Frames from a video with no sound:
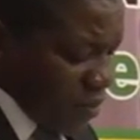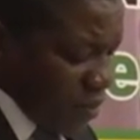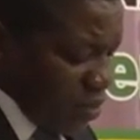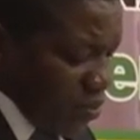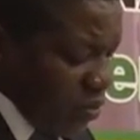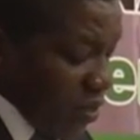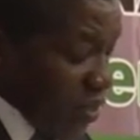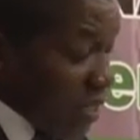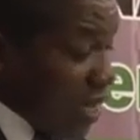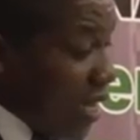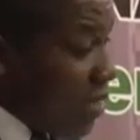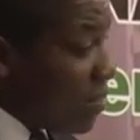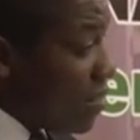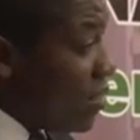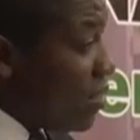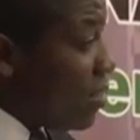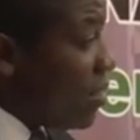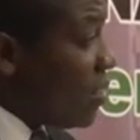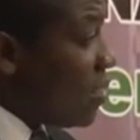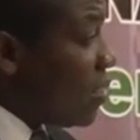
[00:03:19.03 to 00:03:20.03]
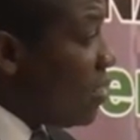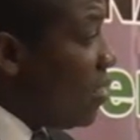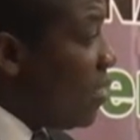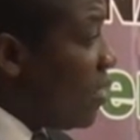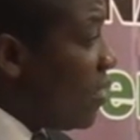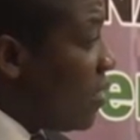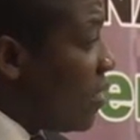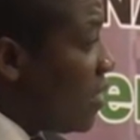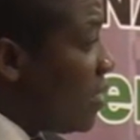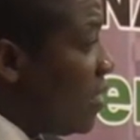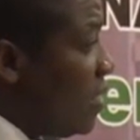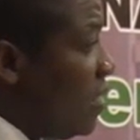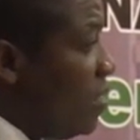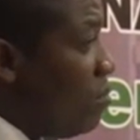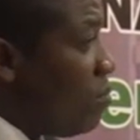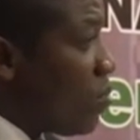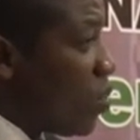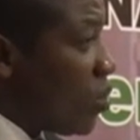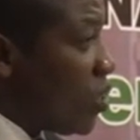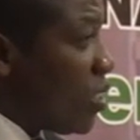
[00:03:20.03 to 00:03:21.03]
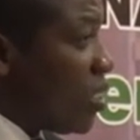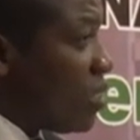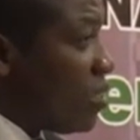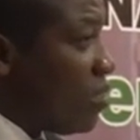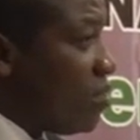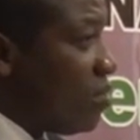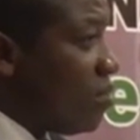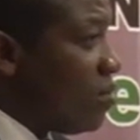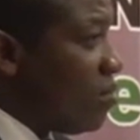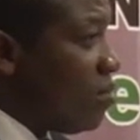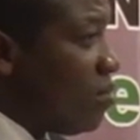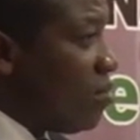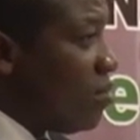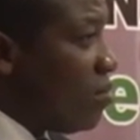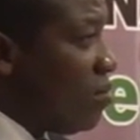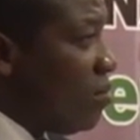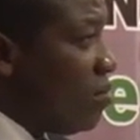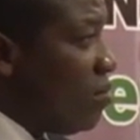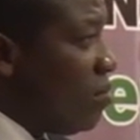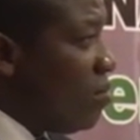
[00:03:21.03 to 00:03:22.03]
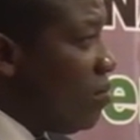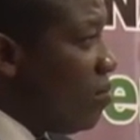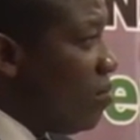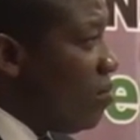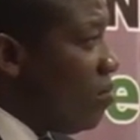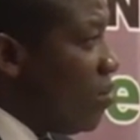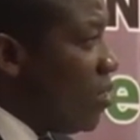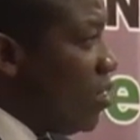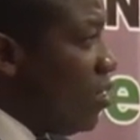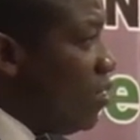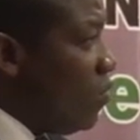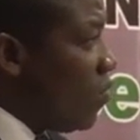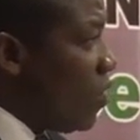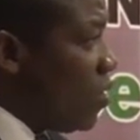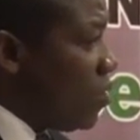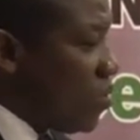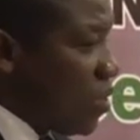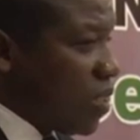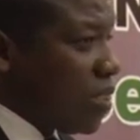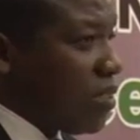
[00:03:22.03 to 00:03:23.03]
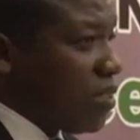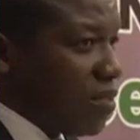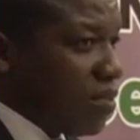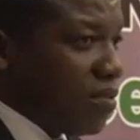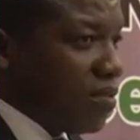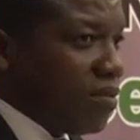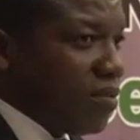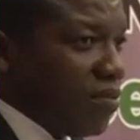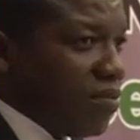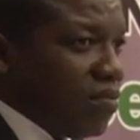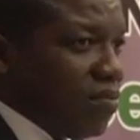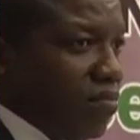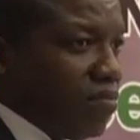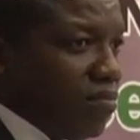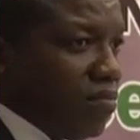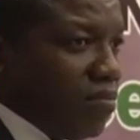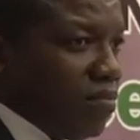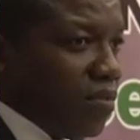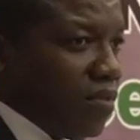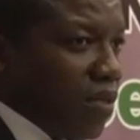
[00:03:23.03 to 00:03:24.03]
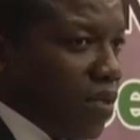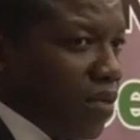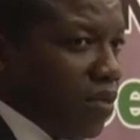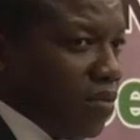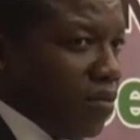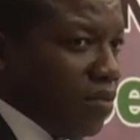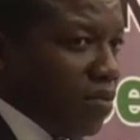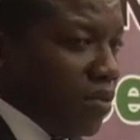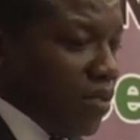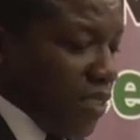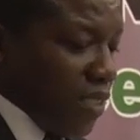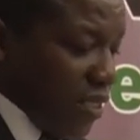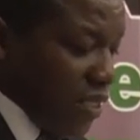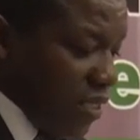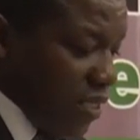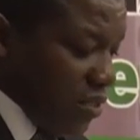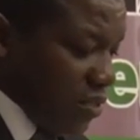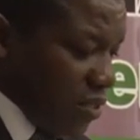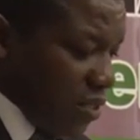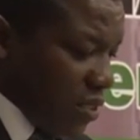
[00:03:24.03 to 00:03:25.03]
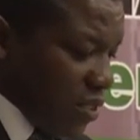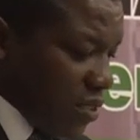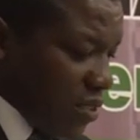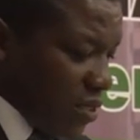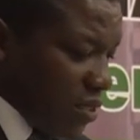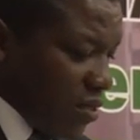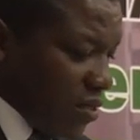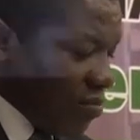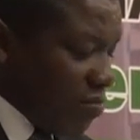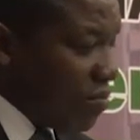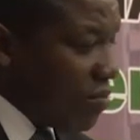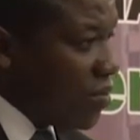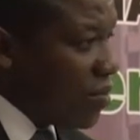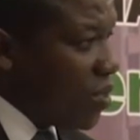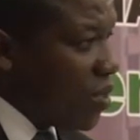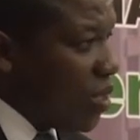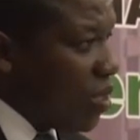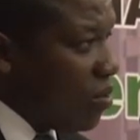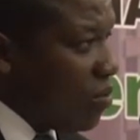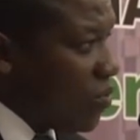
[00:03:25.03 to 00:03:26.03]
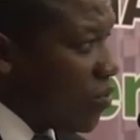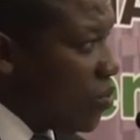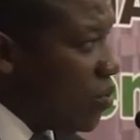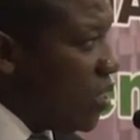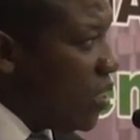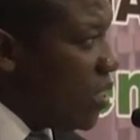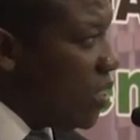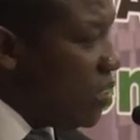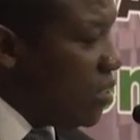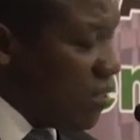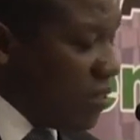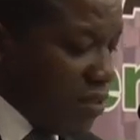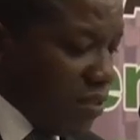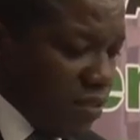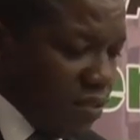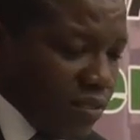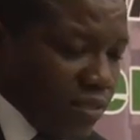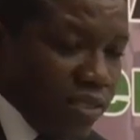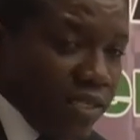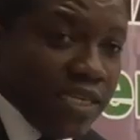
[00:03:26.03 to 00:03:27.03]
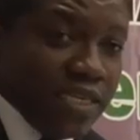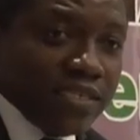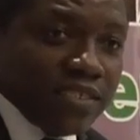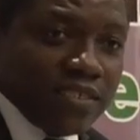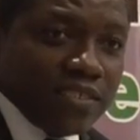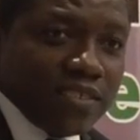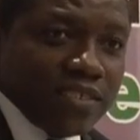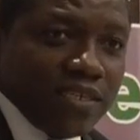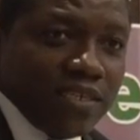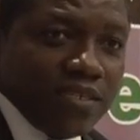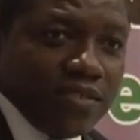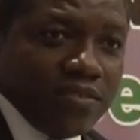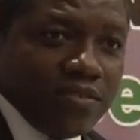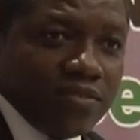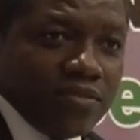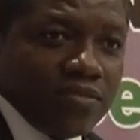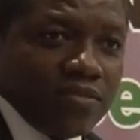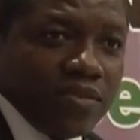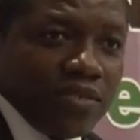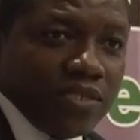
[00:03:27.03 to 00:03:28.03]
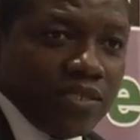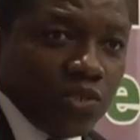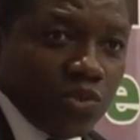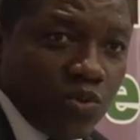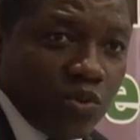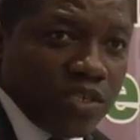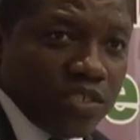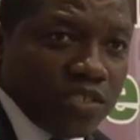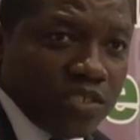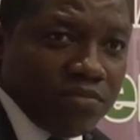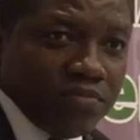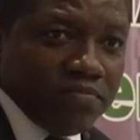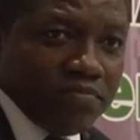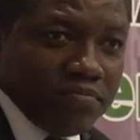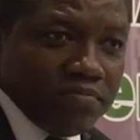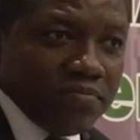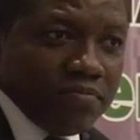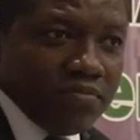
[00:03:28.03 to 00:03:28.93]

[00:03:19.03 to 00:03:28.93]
with 113 projects in different sectors. And the leading sector of Sweden here in Tanzania is tourism,